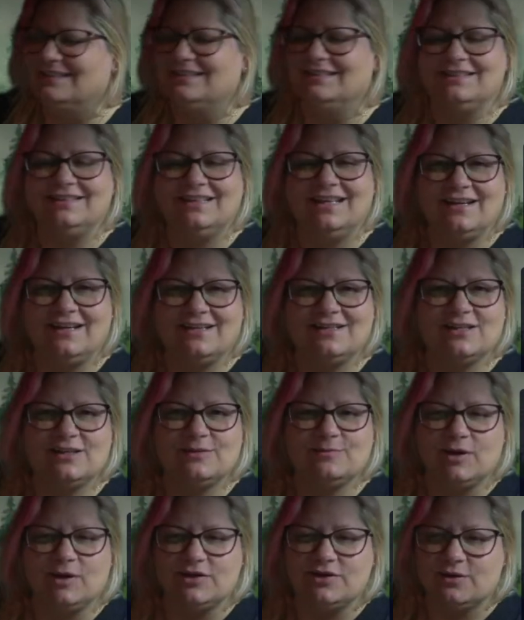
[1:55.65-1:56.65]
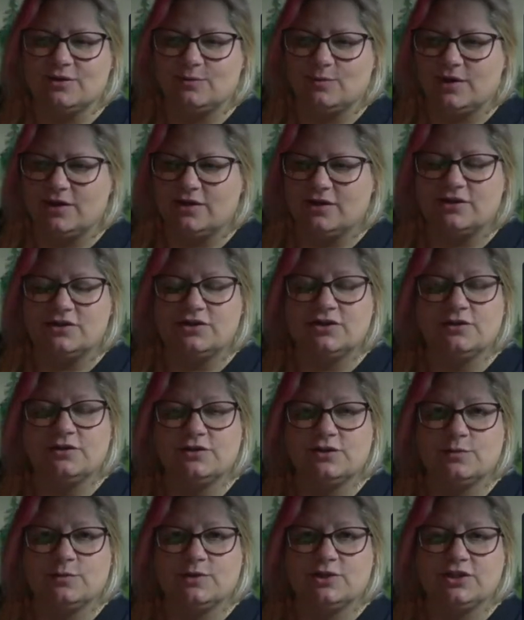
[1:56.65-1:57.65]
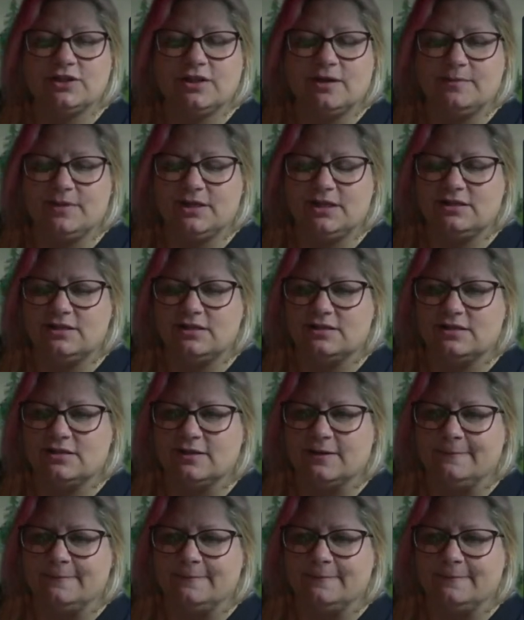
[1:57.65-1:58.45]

Yeah, it is a sponsored Whatnot show. So which that means is